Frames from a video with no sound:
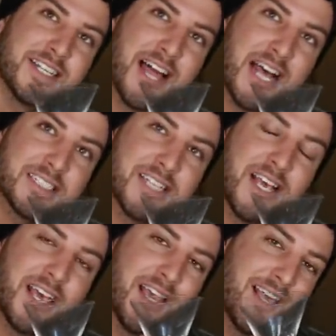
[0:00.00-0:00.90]
glass.
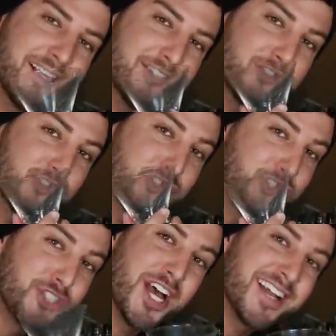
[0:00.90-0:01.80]

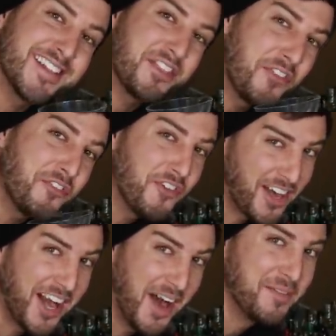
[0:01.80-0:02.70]
Shut the
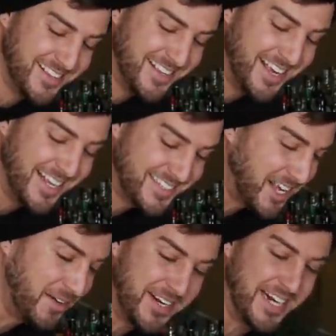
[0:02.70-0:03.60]
fuck up. It's
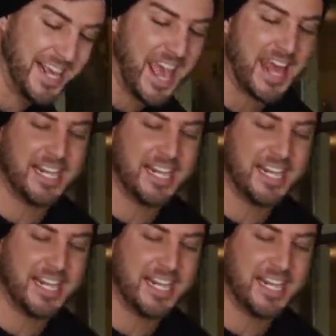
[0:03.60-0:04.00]
going in it, and